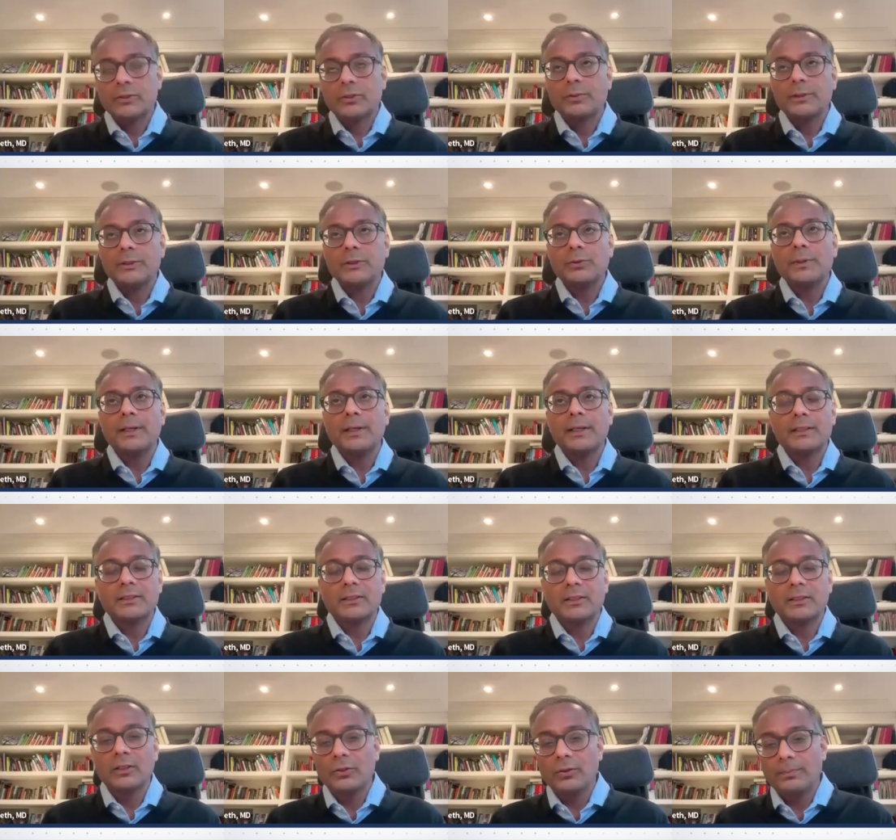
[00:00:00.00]
once we
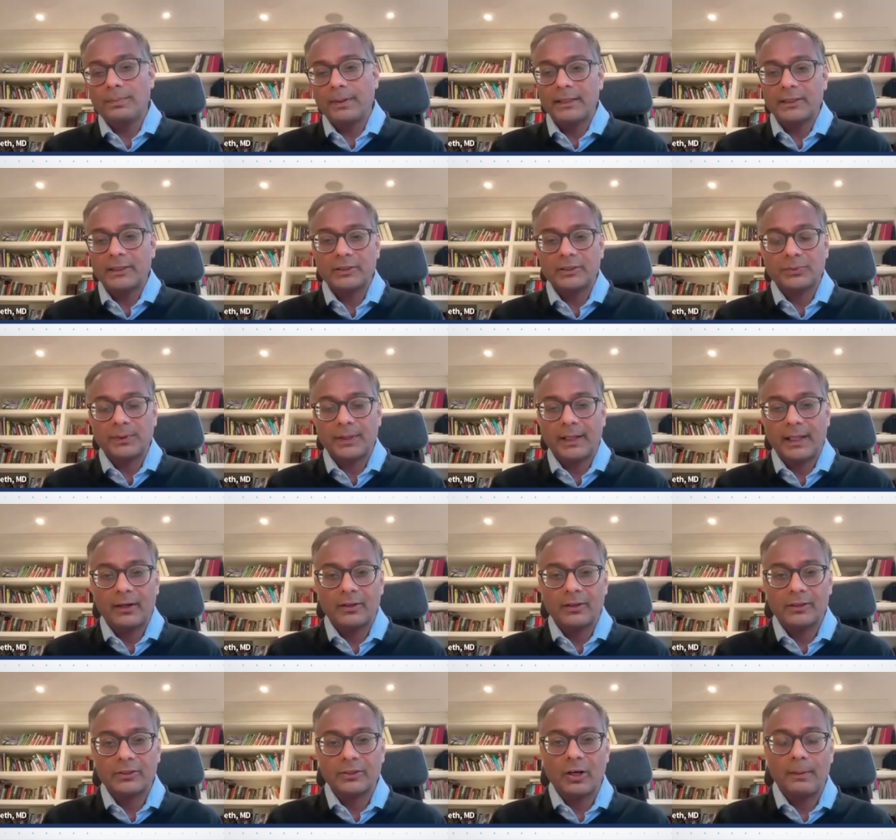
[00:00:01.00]
exclude patients with
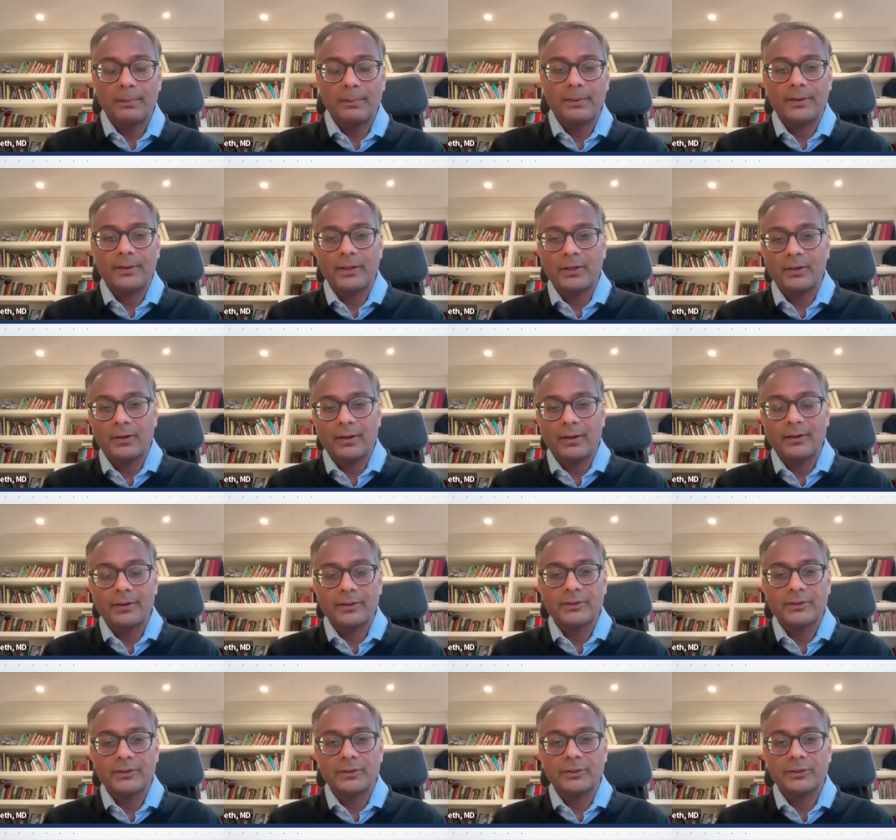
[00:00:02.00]
aortopathy or other
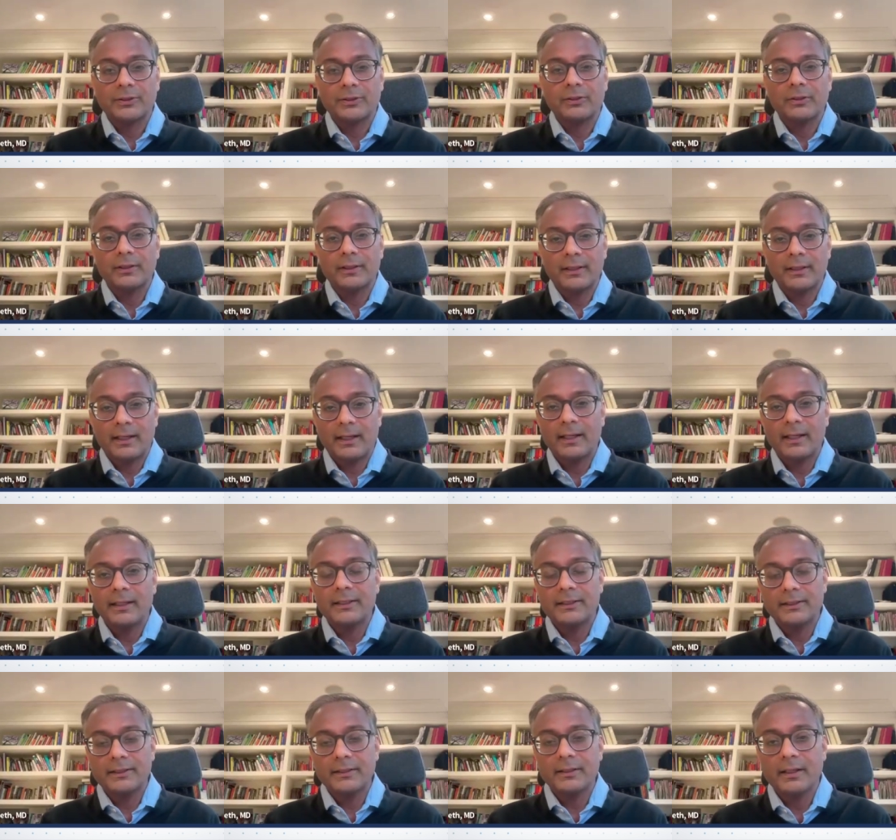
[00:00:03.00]
surgical
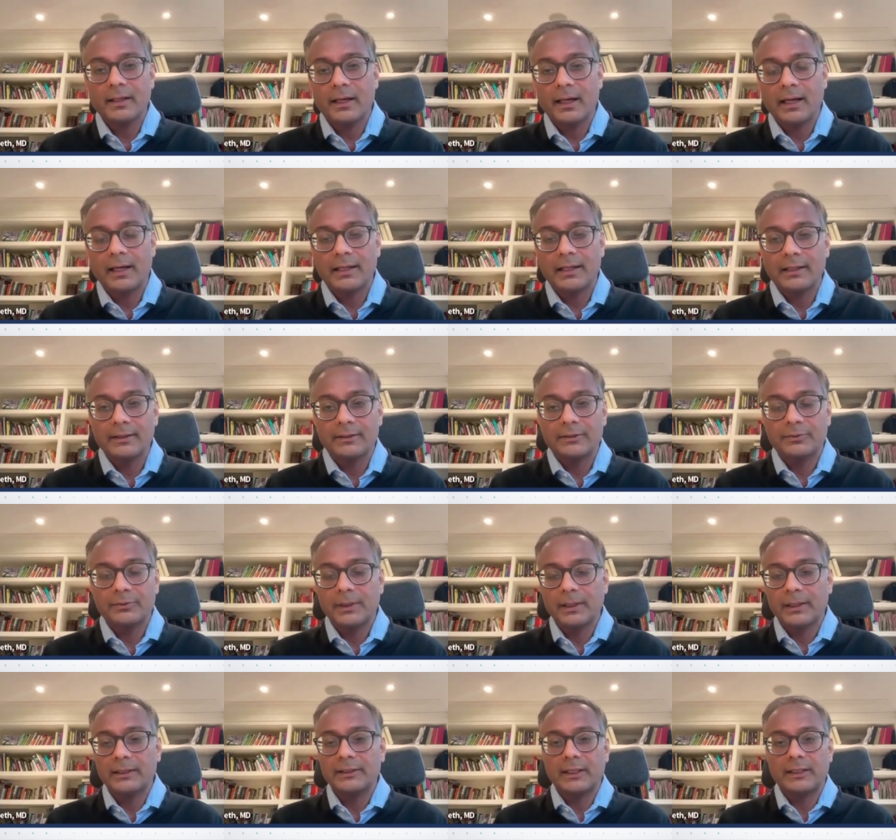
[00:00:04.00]
indication, and it's
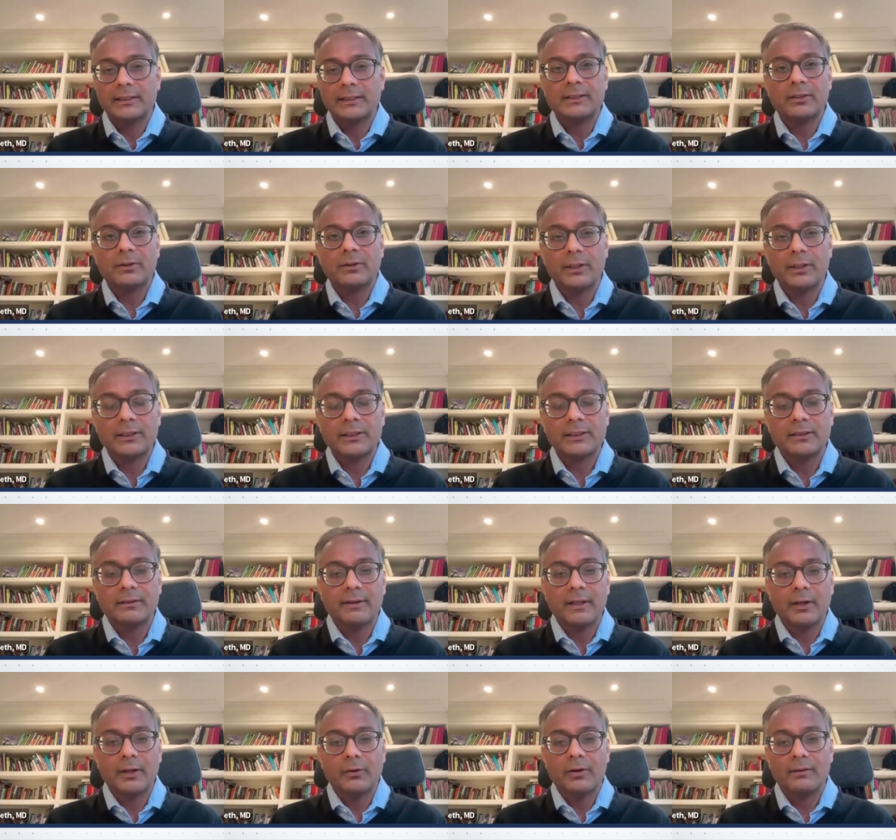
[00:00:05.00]
really just a question of
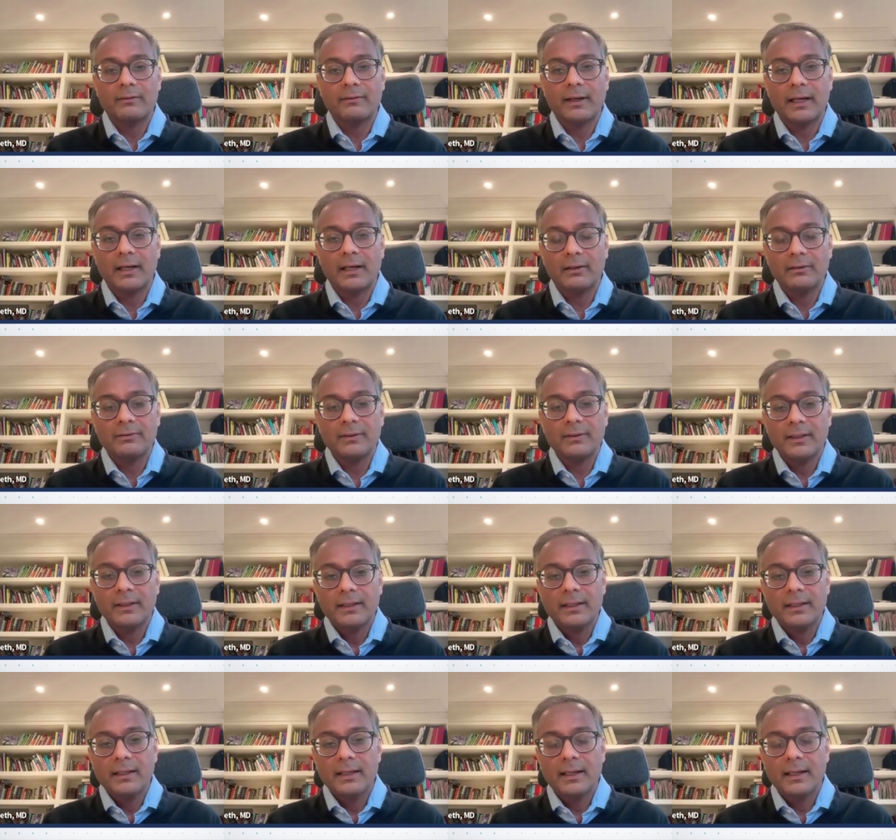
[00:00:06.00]
the aortic valve,
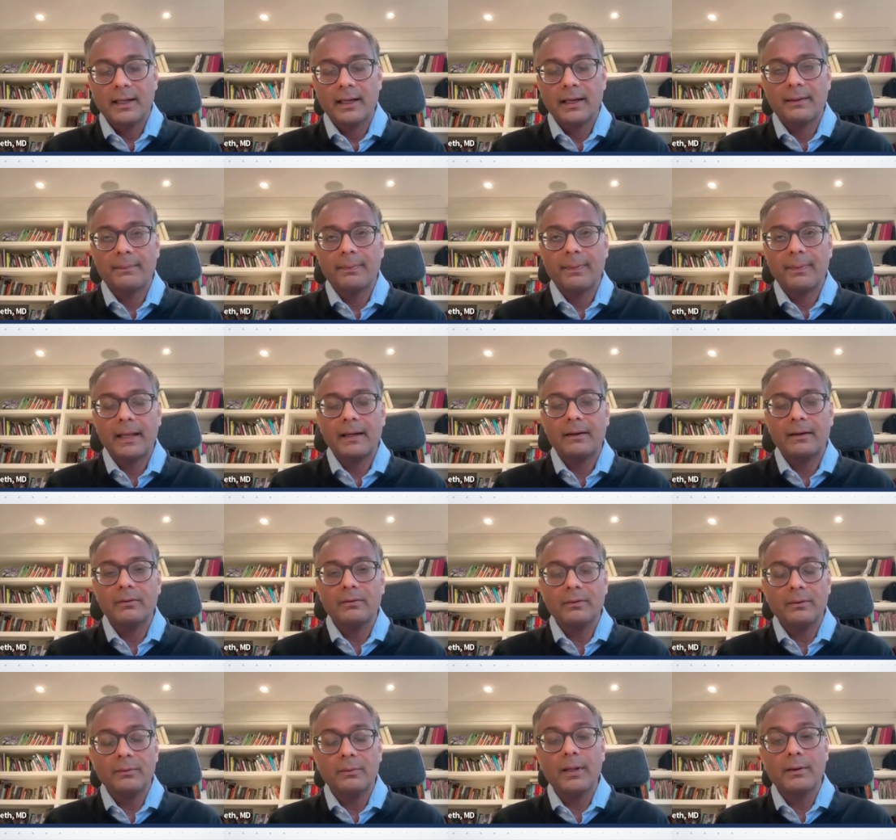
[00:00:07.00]

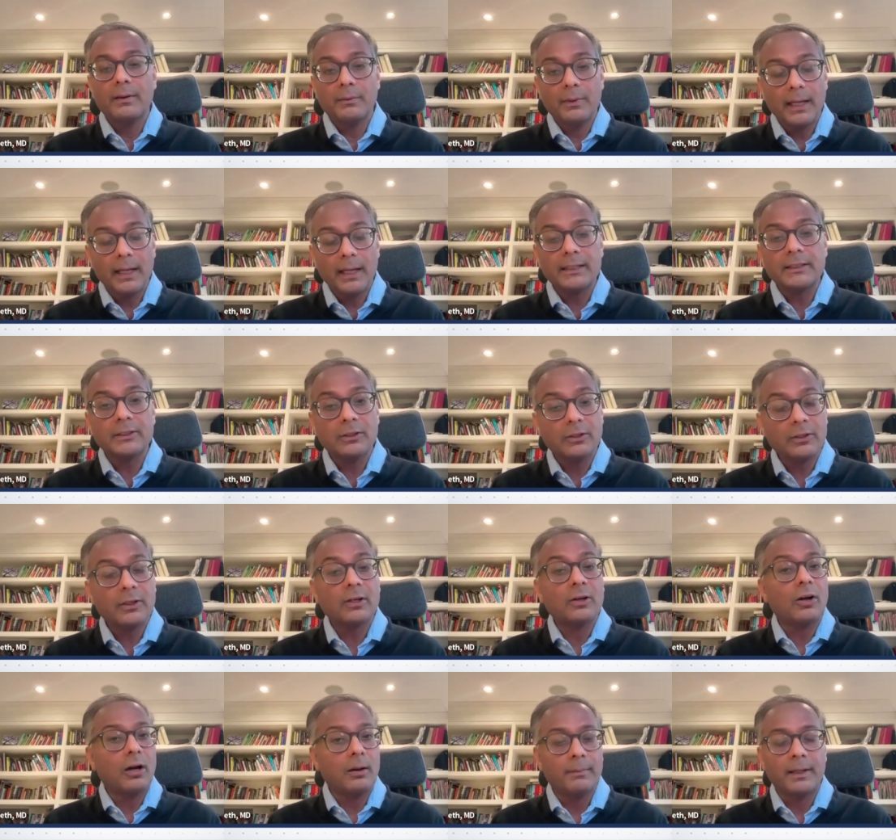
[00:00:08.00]
then we actually look at
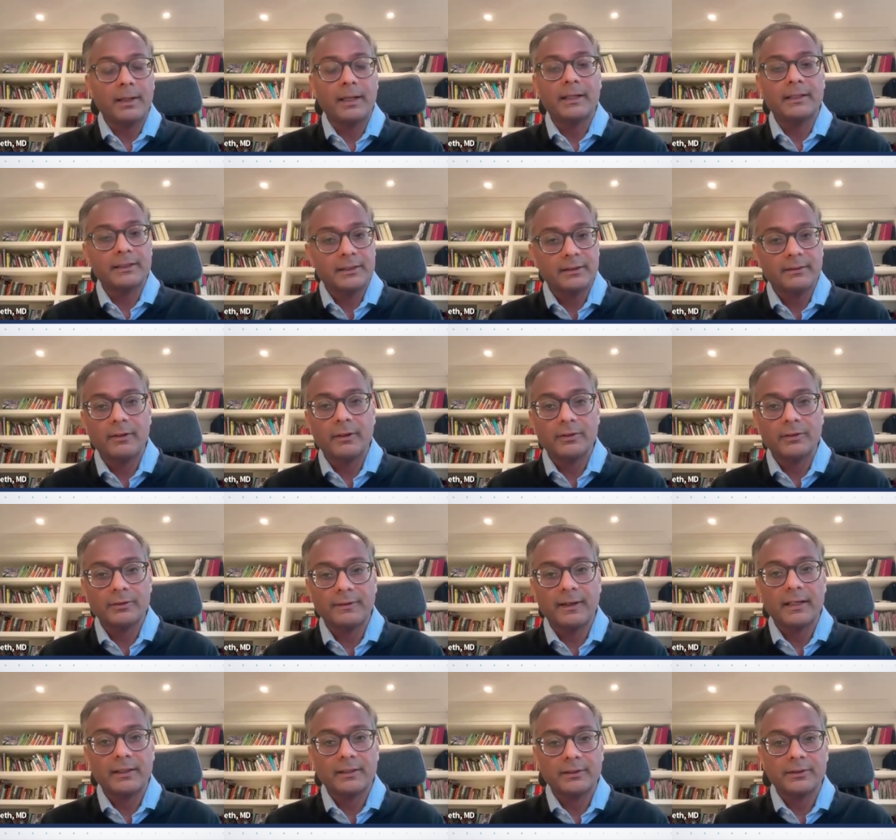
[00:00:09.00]
a combination of those
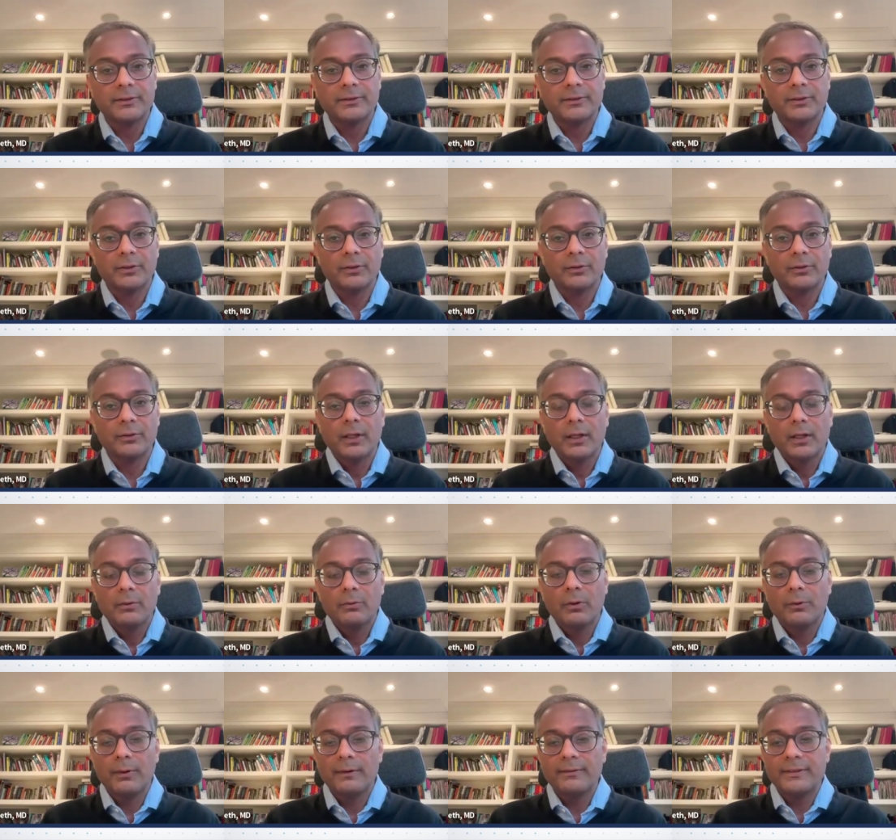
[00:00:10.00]
factors. So
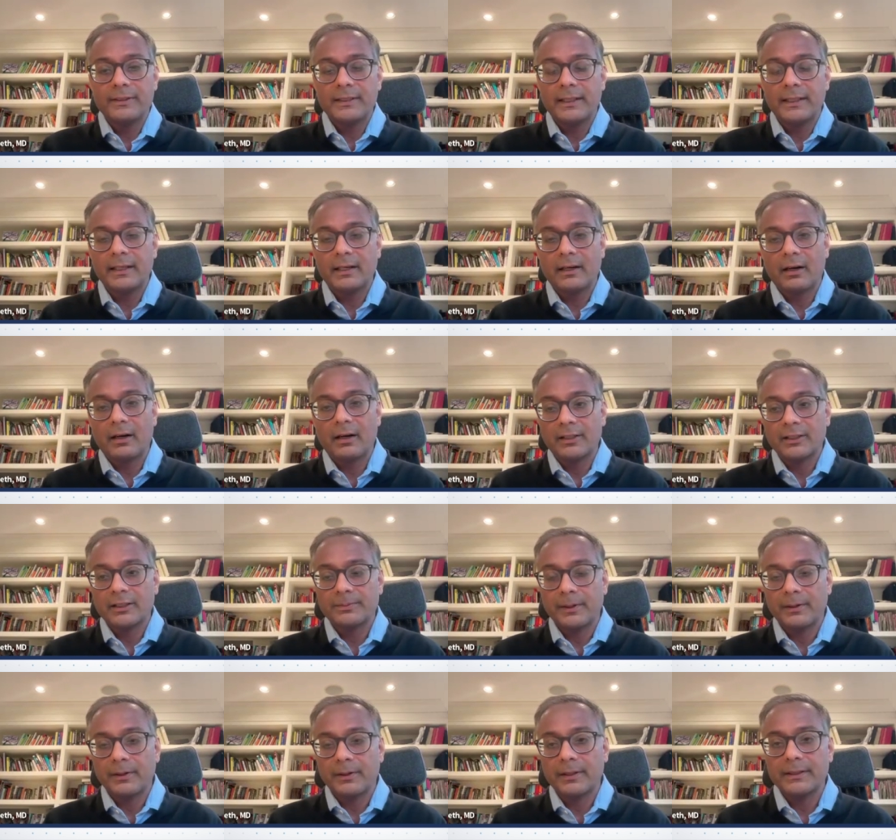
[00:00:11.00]
what we've seen in our
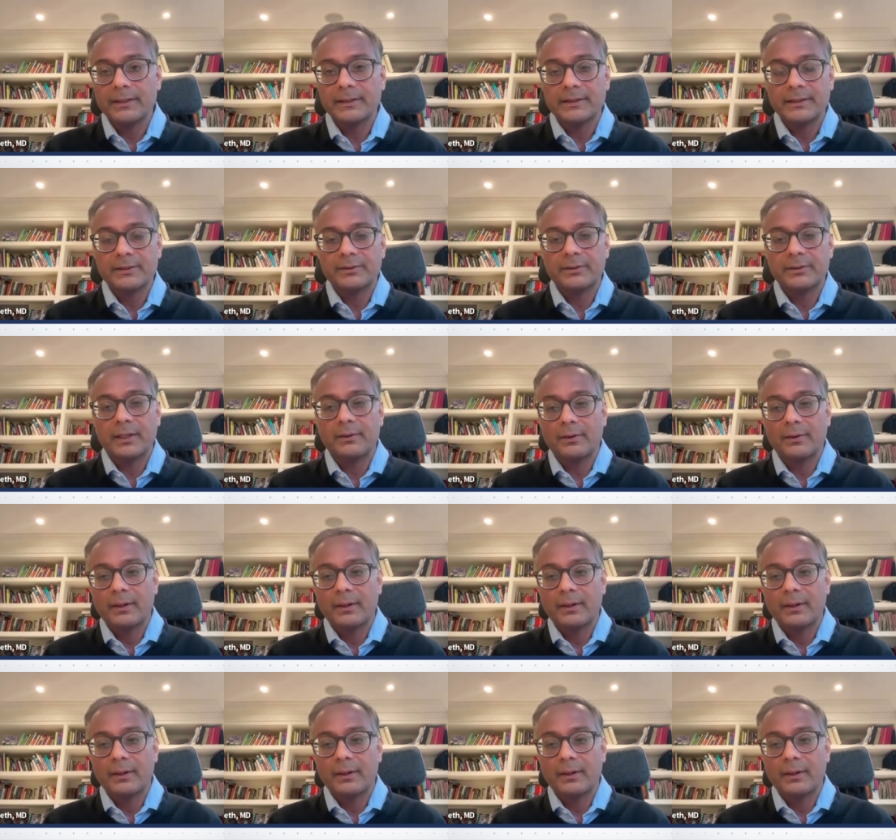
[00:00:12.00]
experience is that